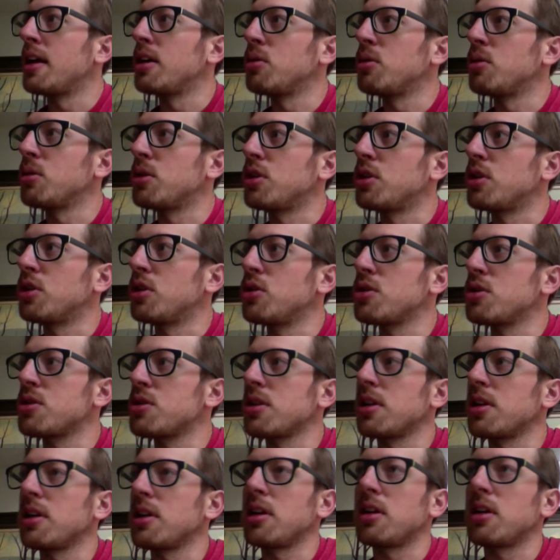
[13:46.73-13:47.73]
And
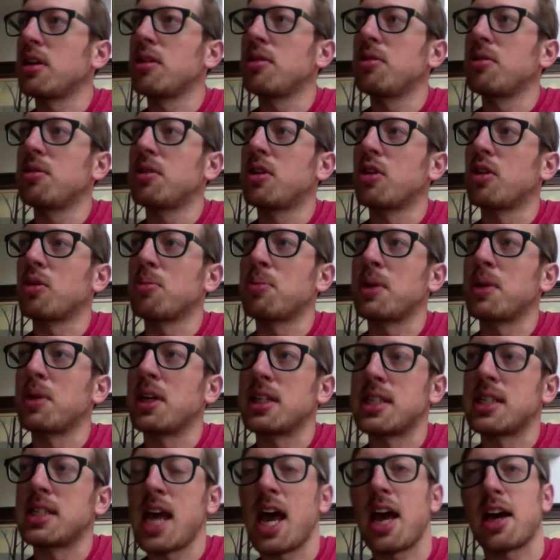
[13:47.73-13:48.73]
usually there'd
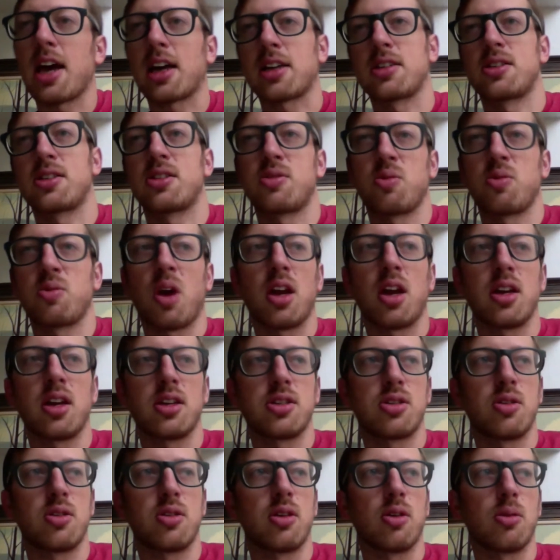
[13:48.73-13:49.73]
be a text,
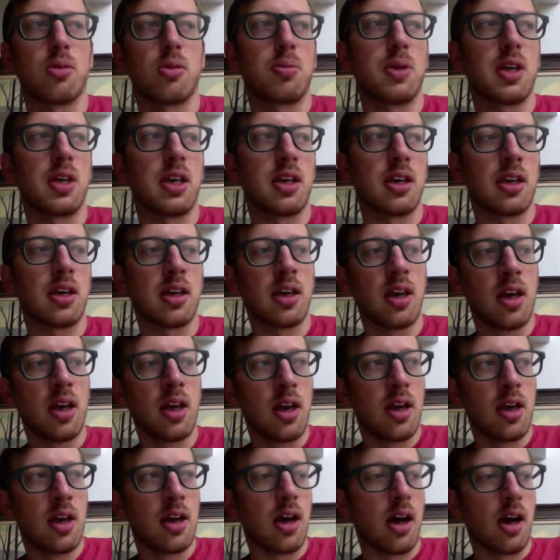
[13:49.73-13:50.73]
right? So there'd be
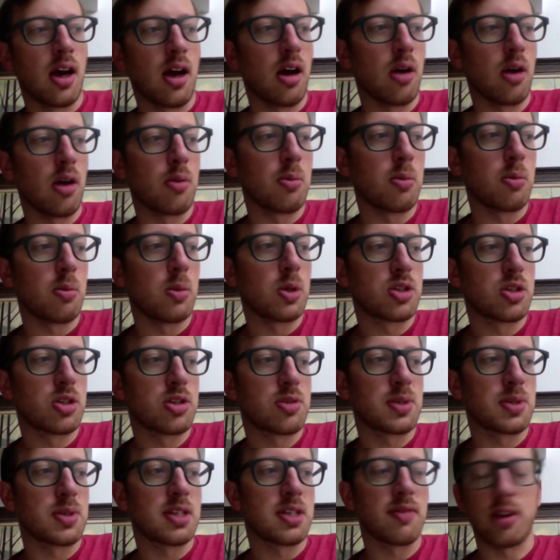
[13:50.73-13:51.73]
a
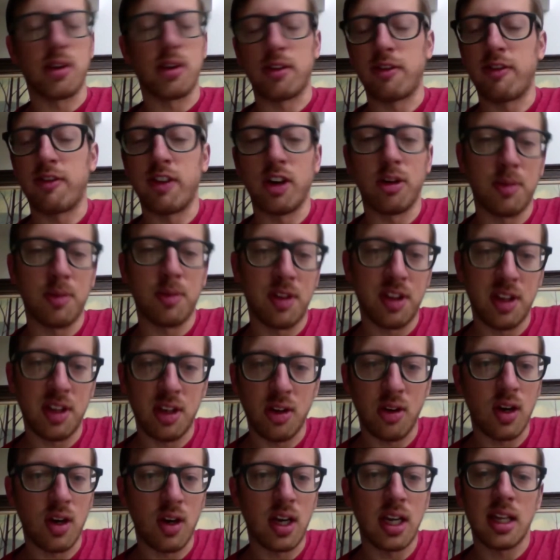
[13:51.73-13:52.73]
specific film
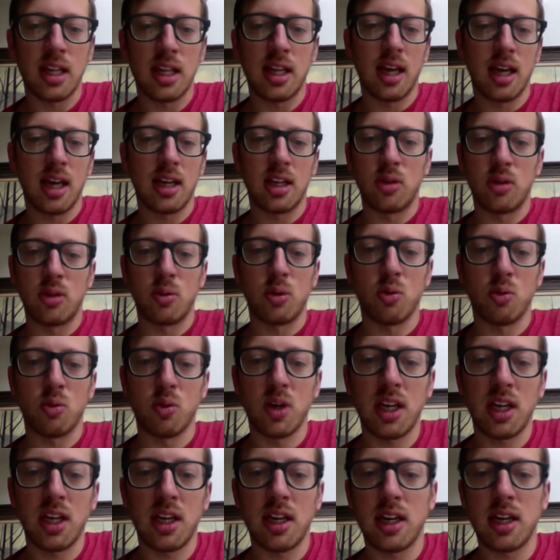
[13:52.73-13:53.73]
theory that you would
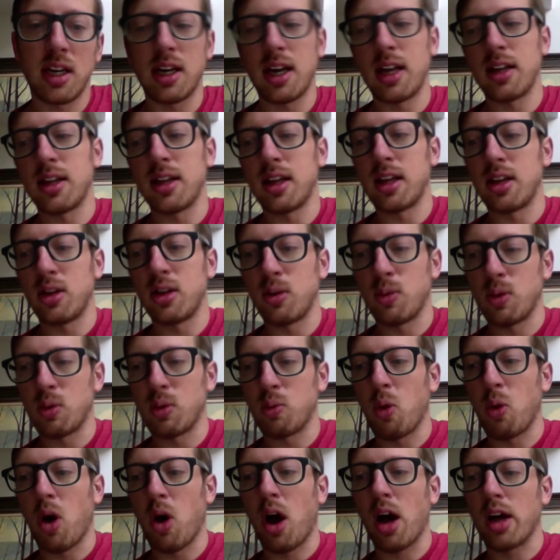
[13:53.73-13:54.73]
read, and then you
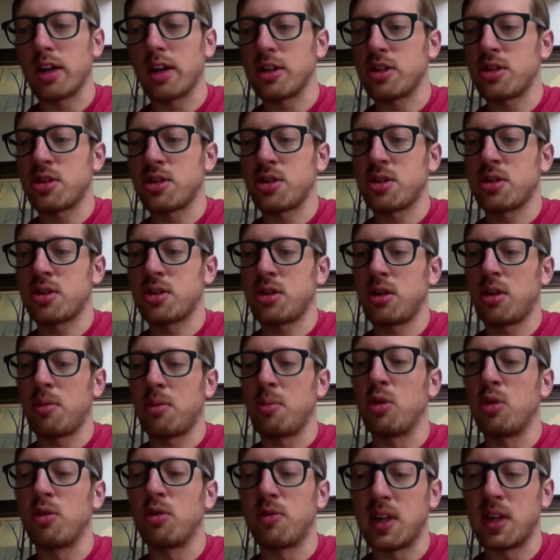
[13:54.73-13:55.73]
would watch a
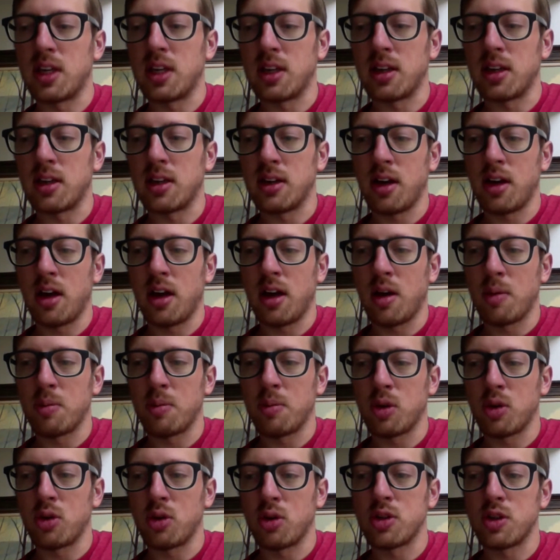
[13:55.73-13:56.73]
movie.
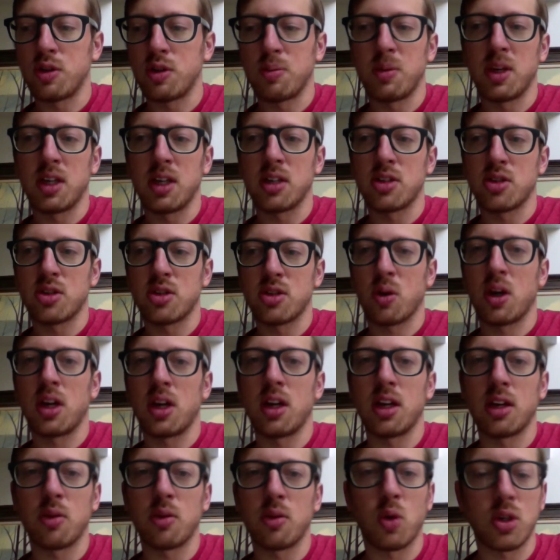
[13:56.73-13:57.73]
There'd usually be a
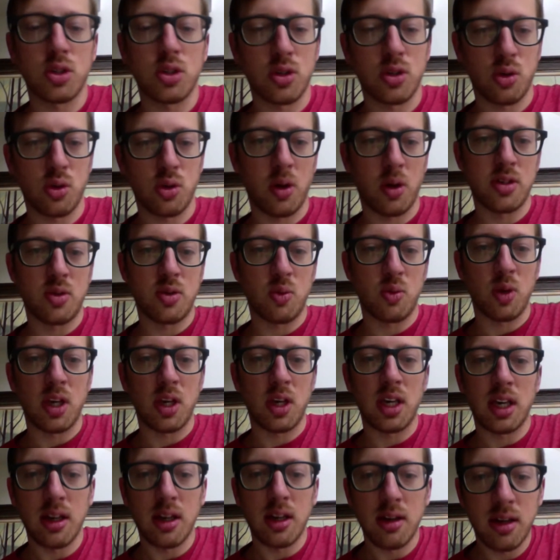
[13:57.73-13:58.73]
screening once or twice a
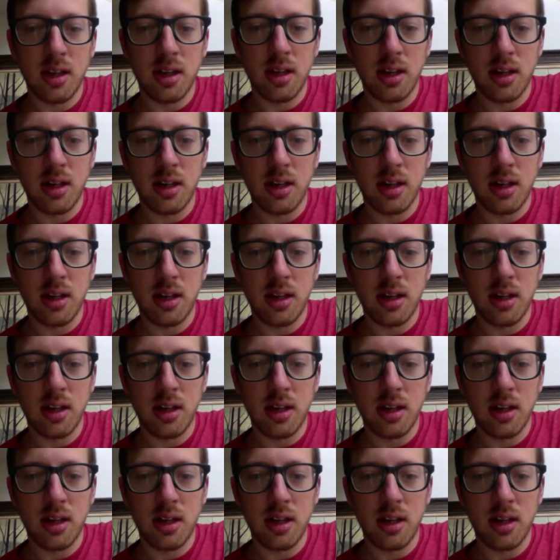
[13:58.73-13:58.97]
week in